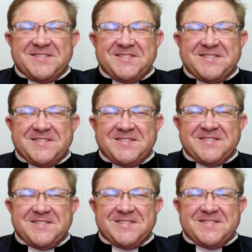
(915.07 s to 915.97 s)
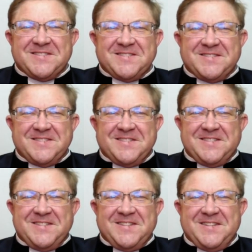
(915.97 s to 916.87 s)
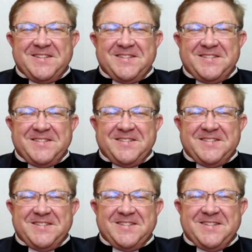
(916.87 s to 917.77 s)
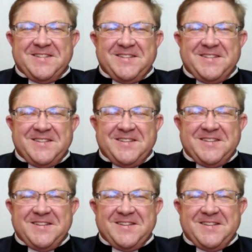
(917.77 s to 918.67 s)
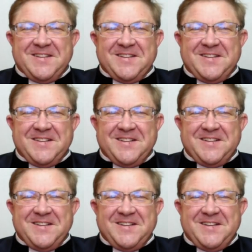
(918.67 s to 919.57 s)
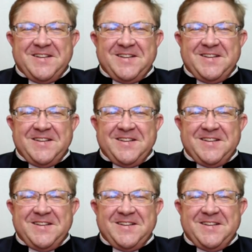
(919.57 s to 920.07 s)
This person isn't speaking.